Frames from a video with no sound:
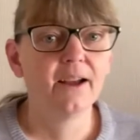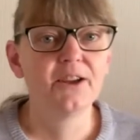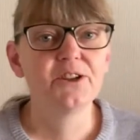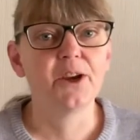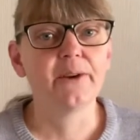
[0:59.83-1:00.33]

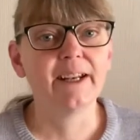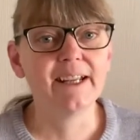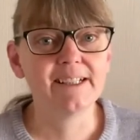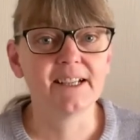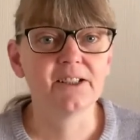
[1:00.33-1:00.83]
So it
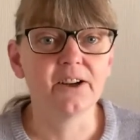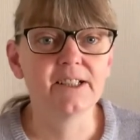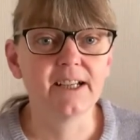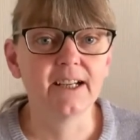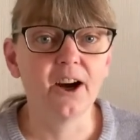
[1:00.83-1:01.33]
is
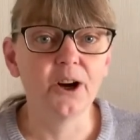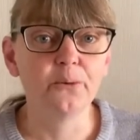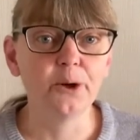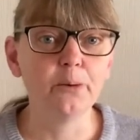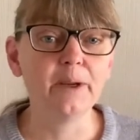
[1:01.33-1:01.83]
exciting. I
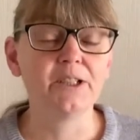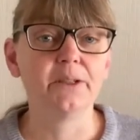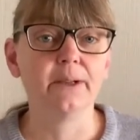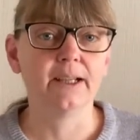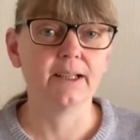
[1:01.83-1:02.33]
will be
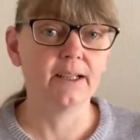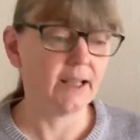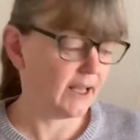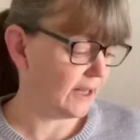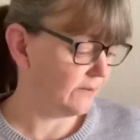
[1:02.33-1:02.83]
doing
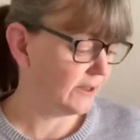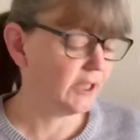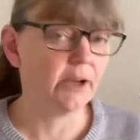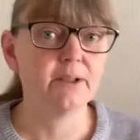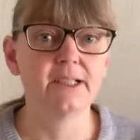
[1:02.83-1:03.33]
a
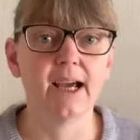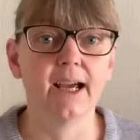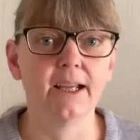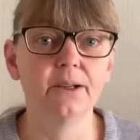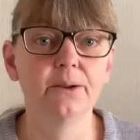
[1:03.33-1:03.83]
video a day